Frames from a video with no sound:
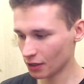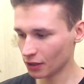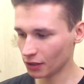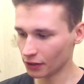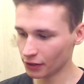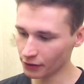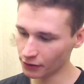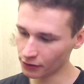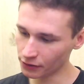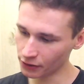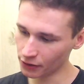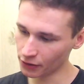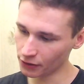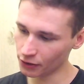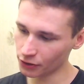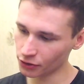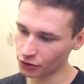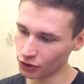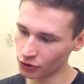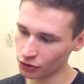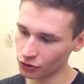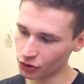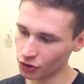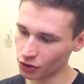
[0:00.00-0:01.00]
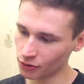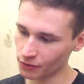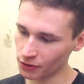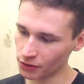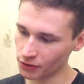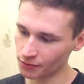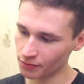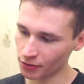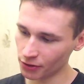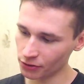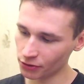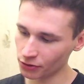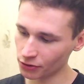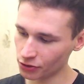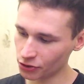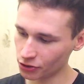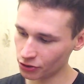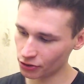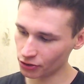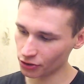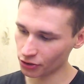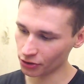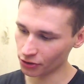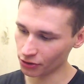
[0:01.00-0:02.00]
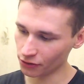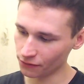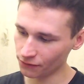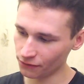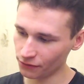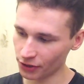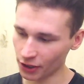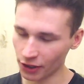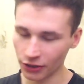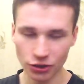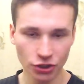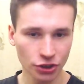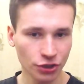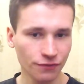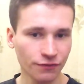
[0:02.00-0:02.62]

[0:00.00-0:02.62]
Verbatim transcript: Indonesian, German, Spanish, uh, French.